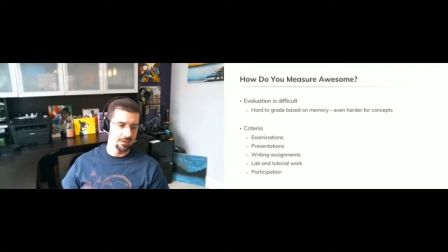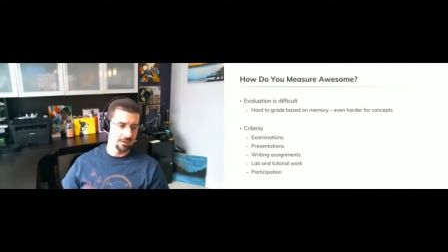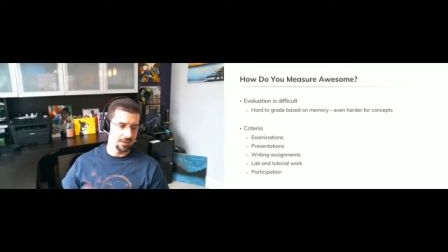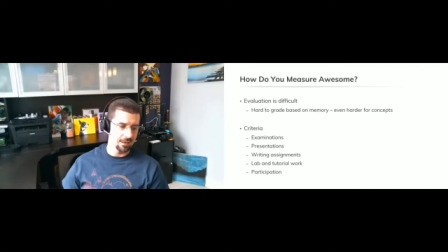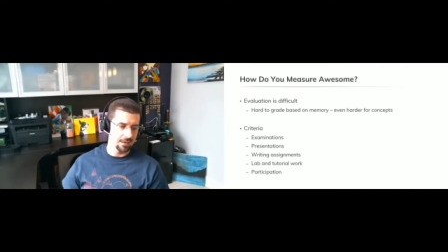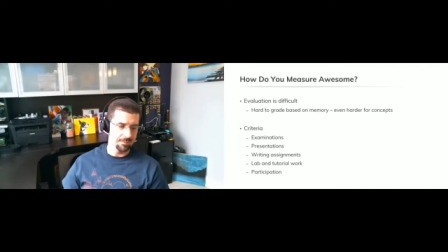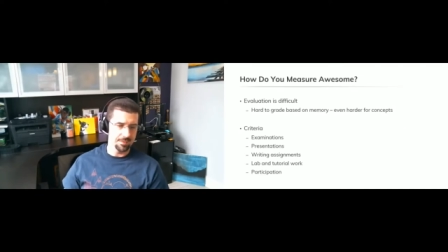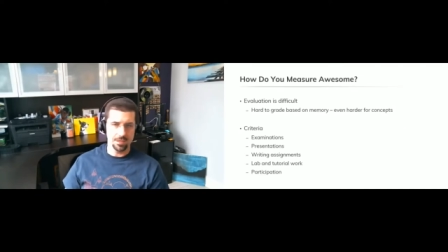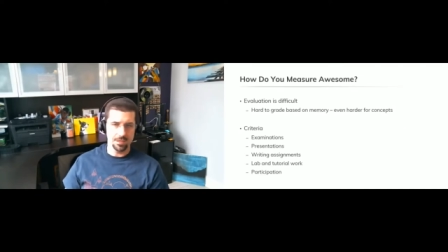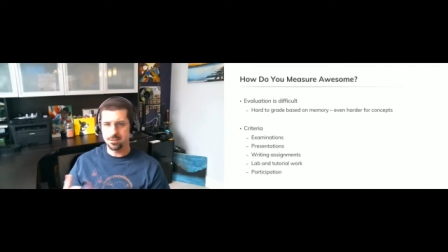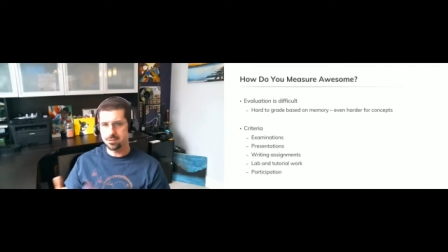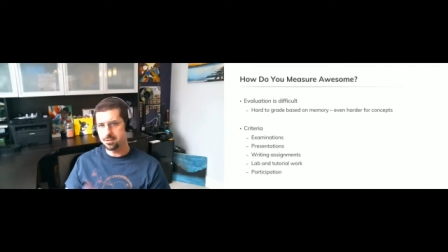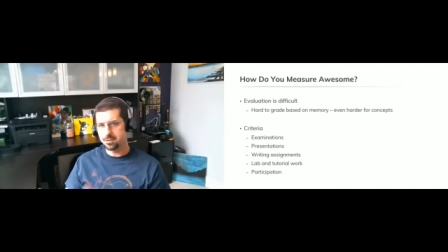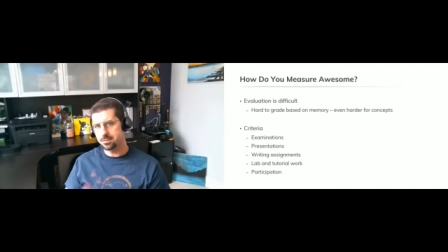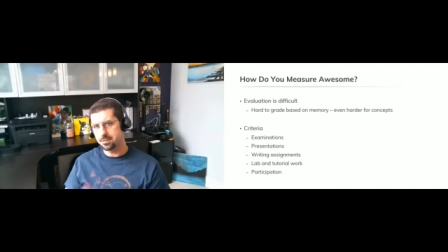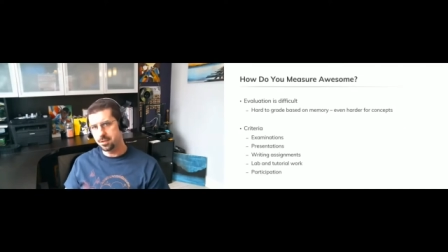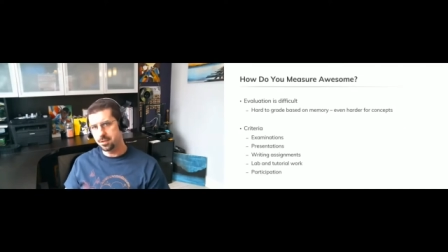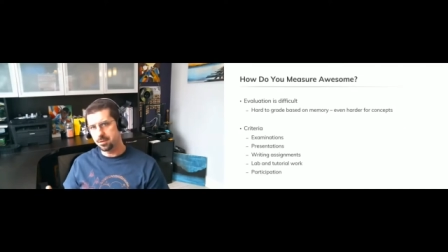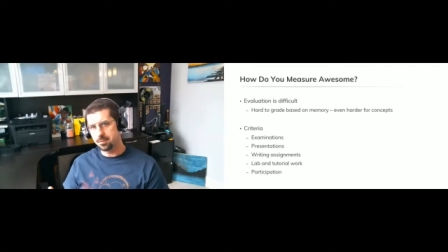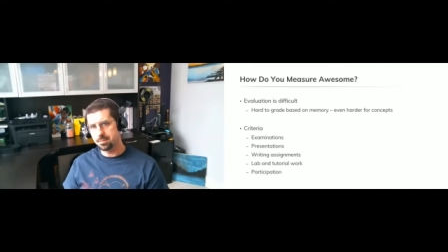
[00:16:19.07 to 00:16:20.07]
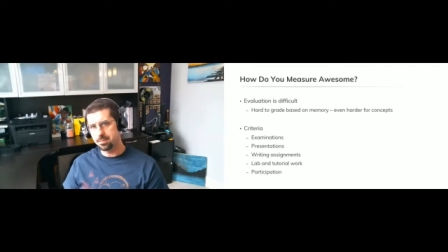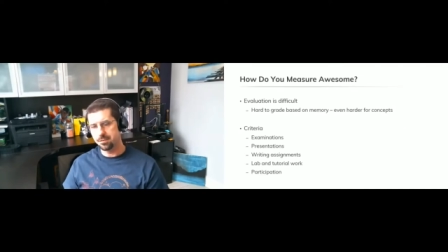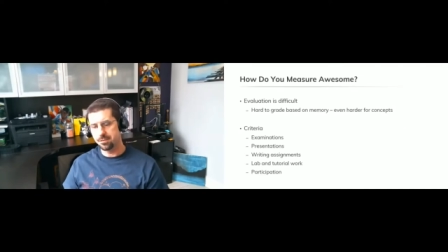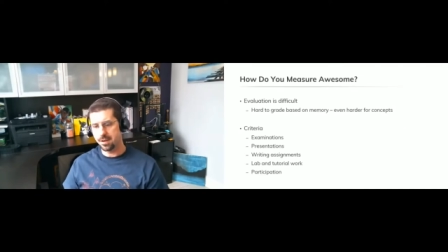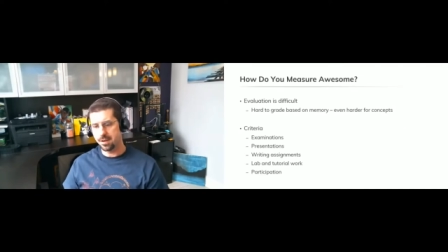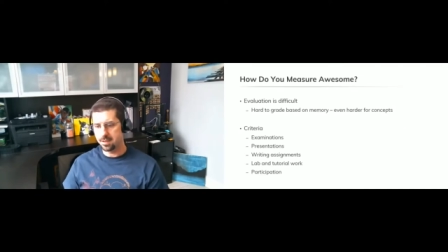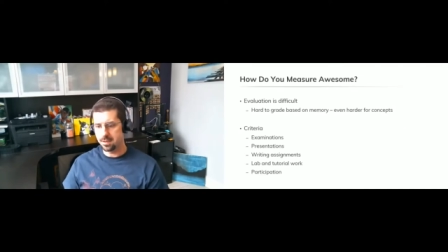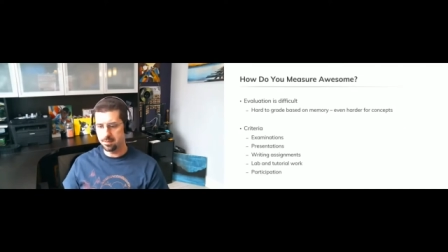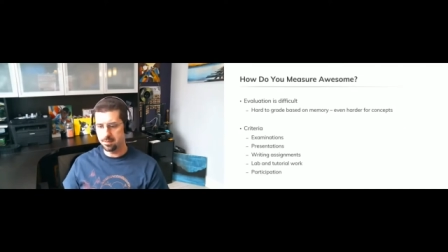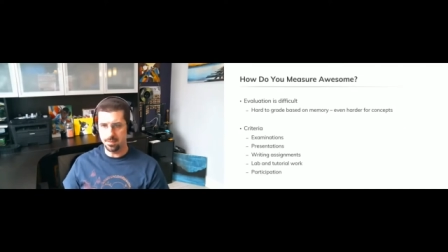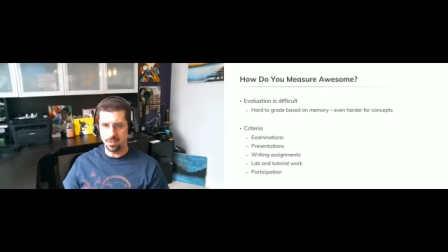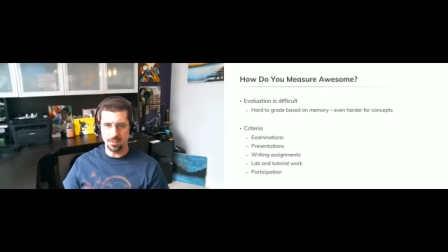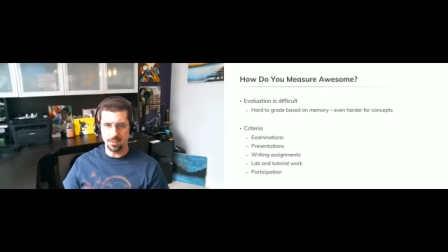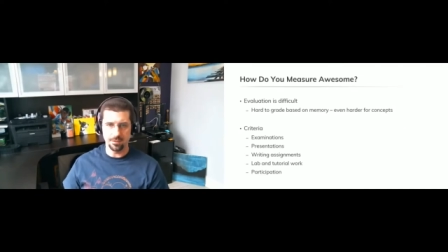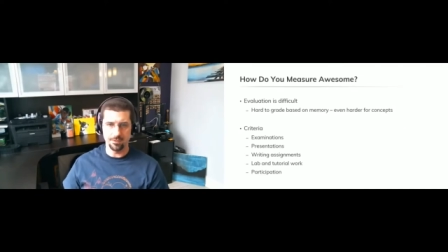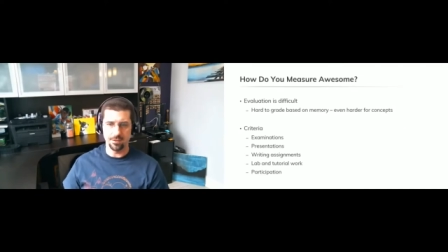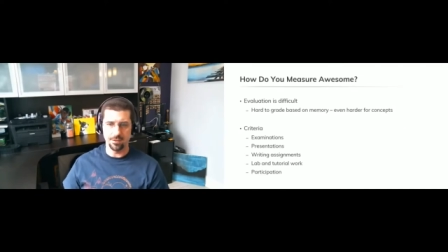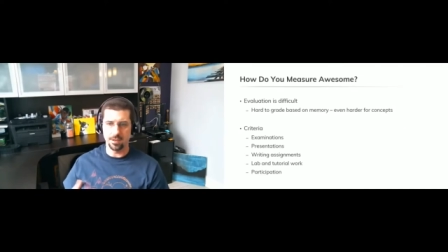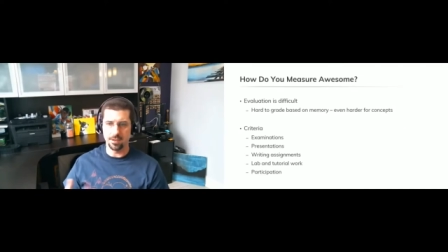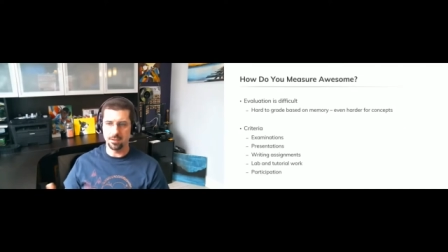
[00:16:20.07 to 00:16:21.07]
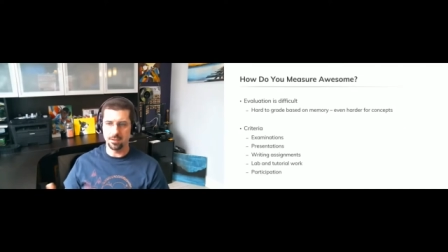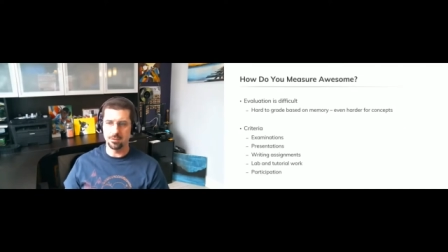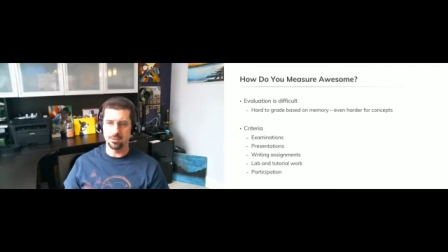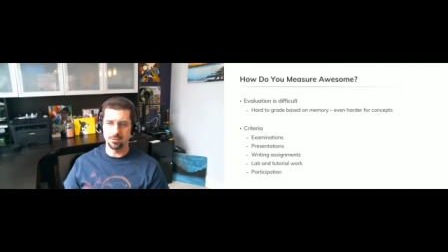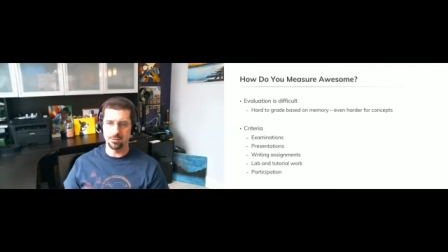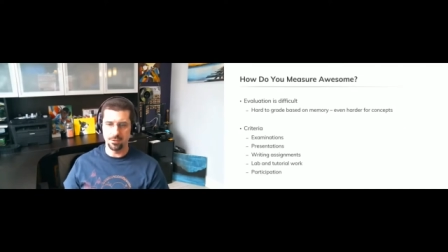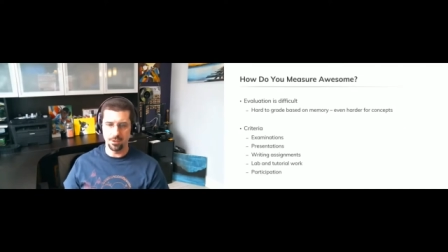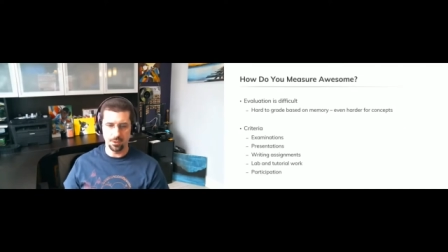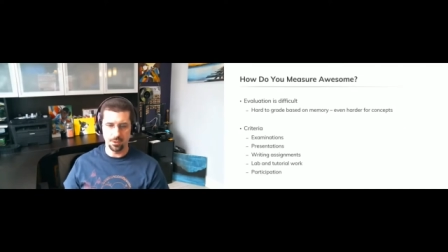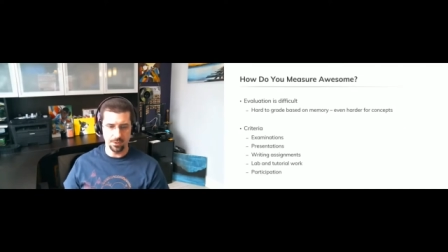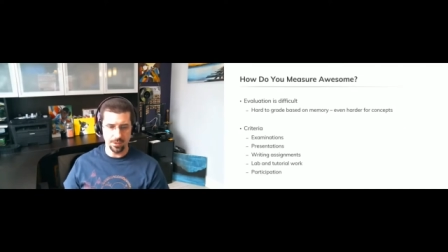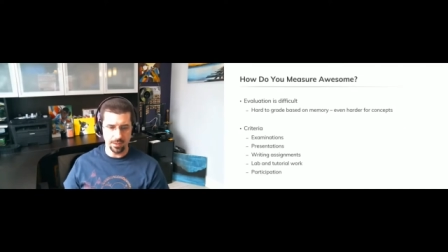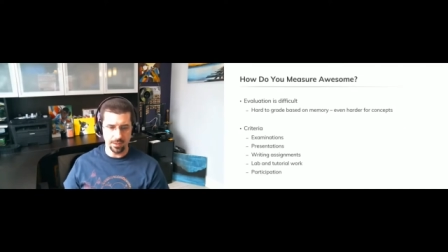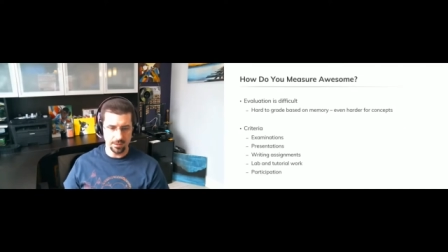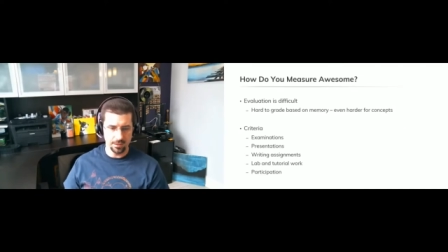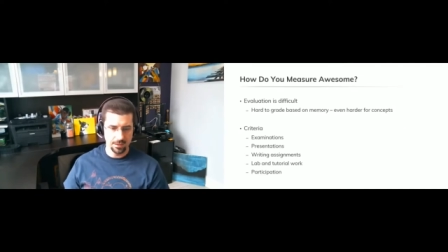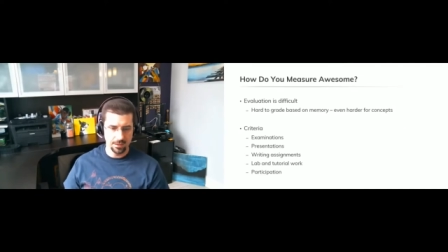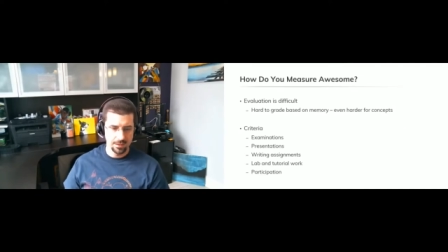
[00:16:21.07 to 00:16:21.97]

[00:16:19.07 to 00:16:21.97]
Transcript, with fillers: uh, because it you know provided me the value of knowing